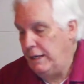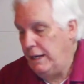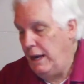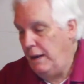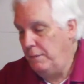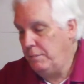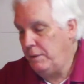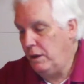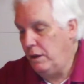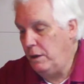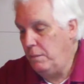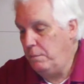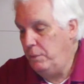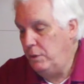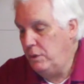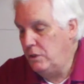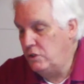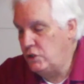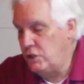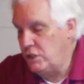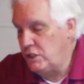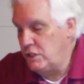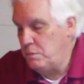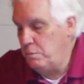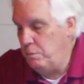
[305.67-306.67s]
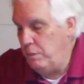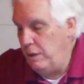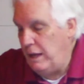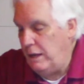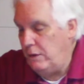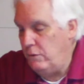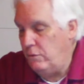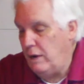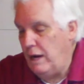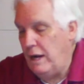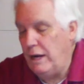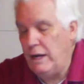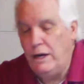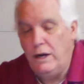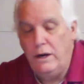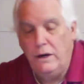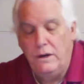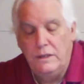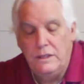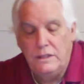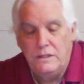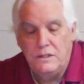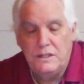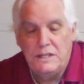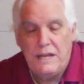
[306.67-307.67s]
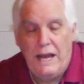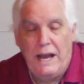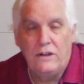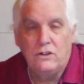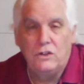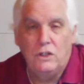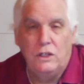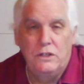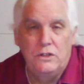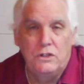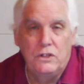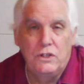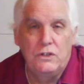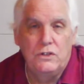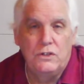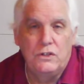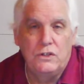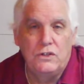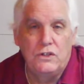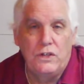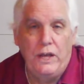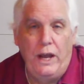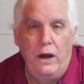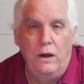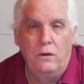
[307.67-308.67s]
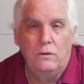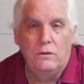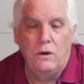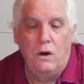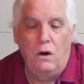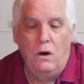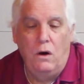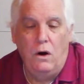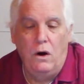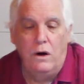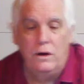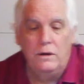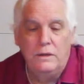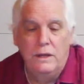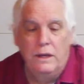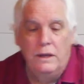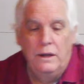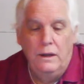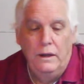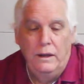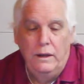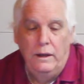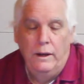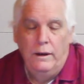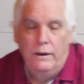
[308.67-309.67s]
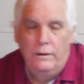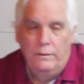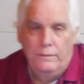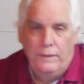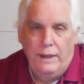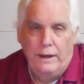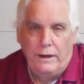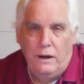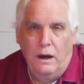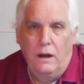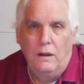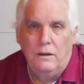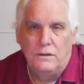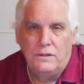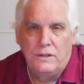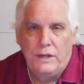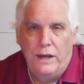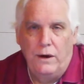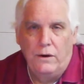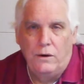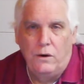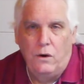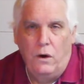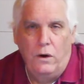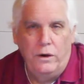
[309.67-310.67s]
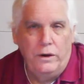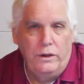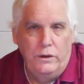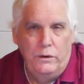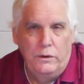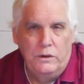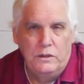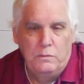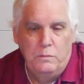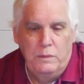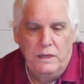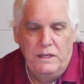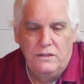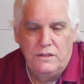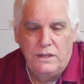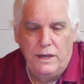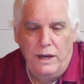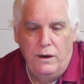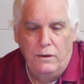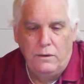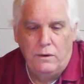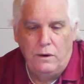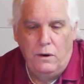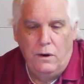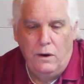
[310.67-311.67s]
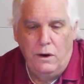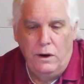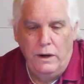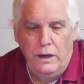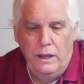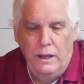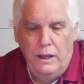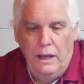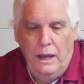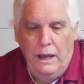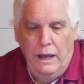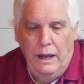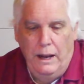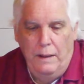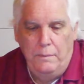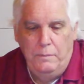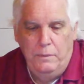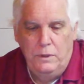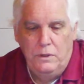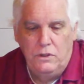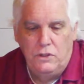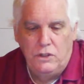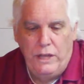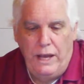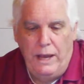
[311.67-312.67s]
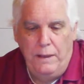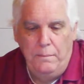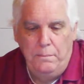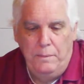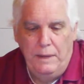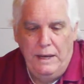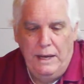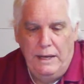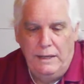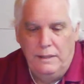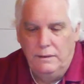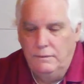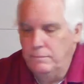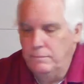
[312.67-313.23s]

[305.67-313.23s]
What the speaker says: Now I'm going to push this button right here, and this is actually just a sound card. They call a sound card a USB sound card. and I push that button.